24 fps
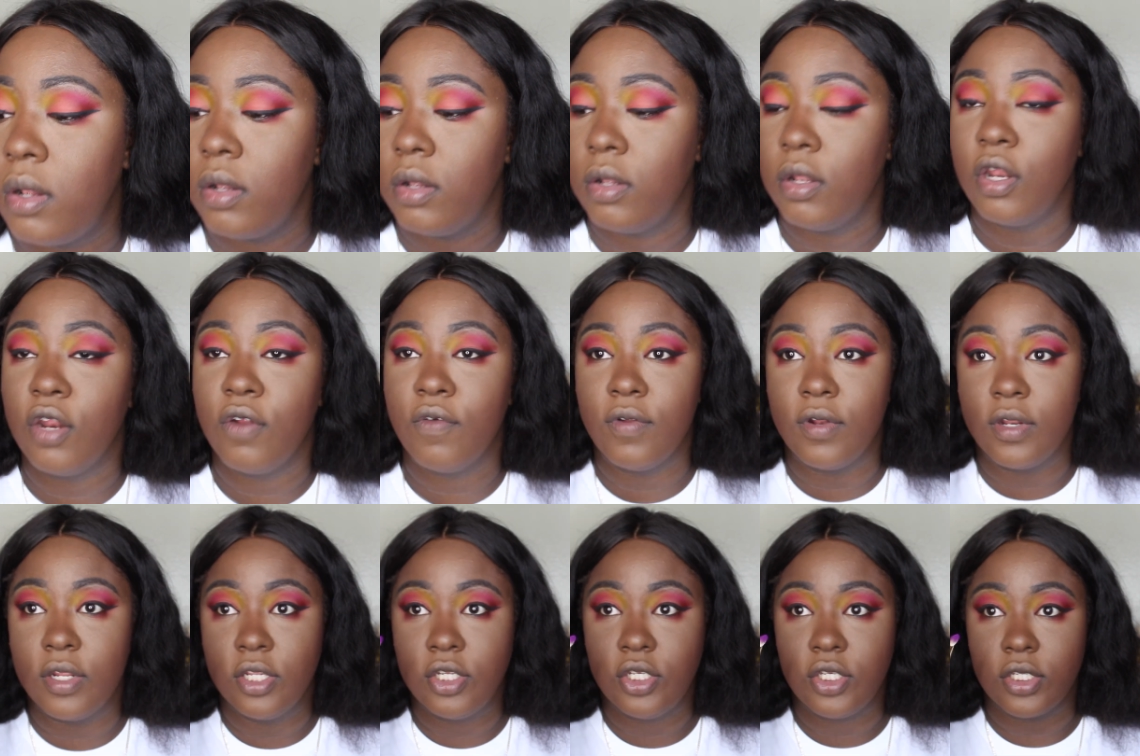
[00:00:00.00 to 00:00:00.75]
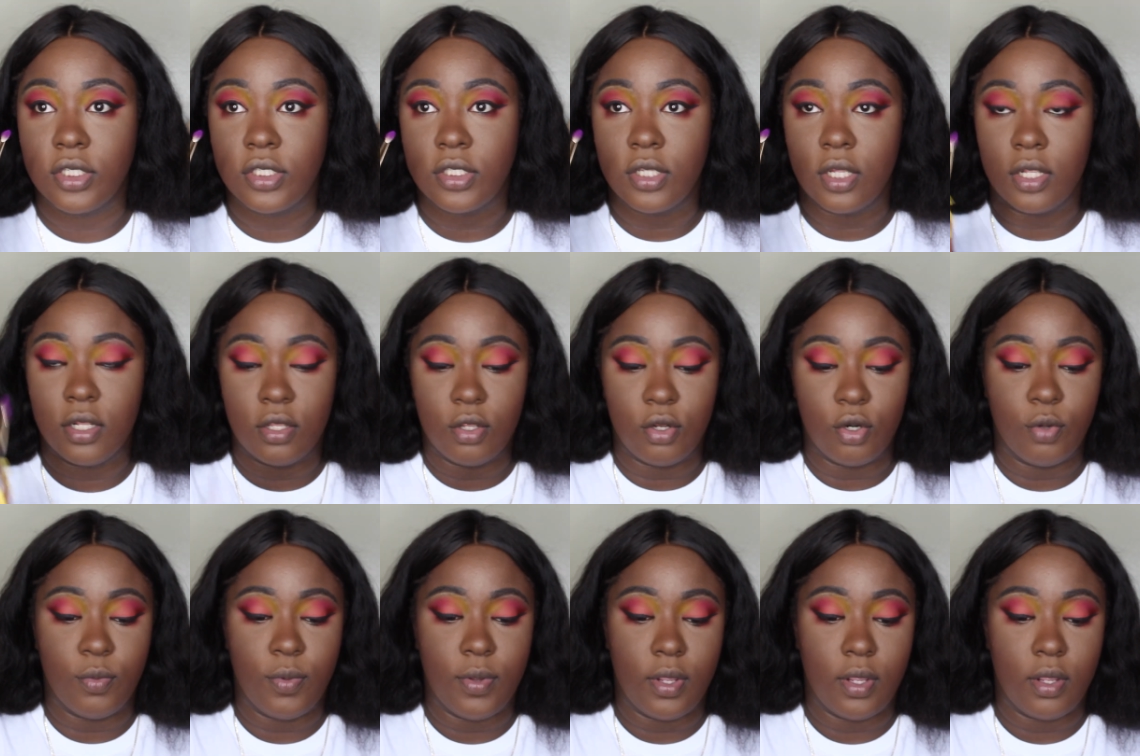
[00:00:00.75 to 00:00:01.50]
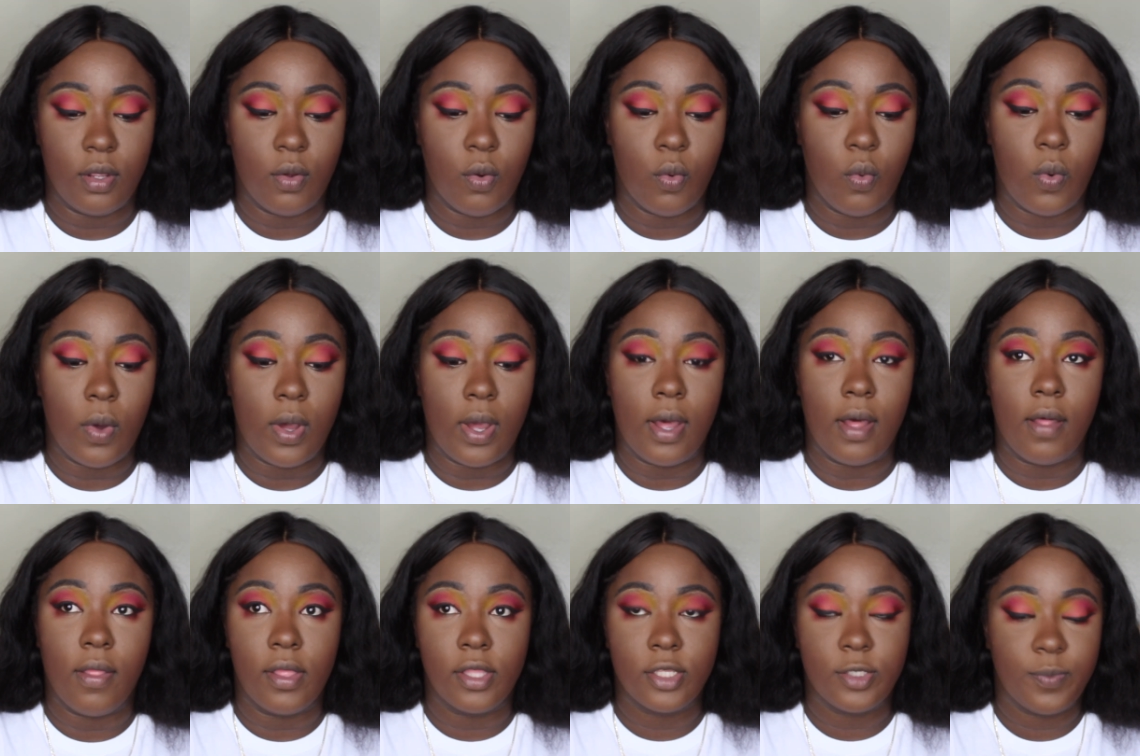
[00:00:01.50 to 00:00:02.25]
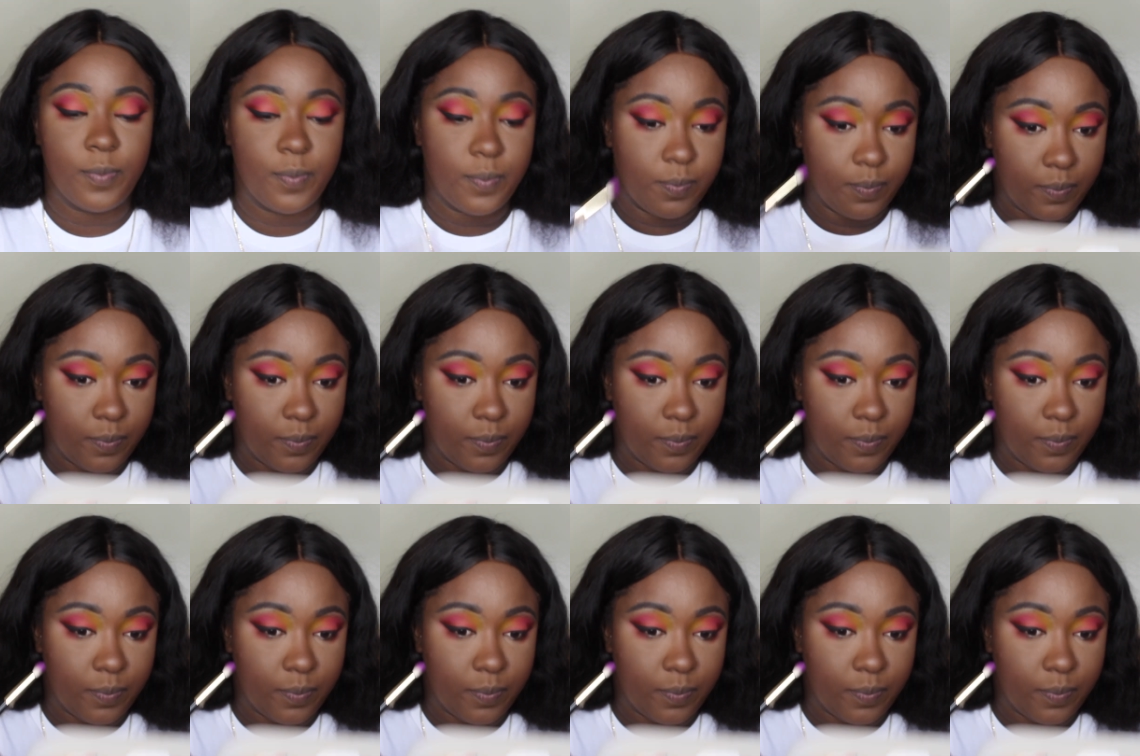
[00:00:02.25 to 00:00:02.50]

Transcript: Literally just a little bit. Wow, that's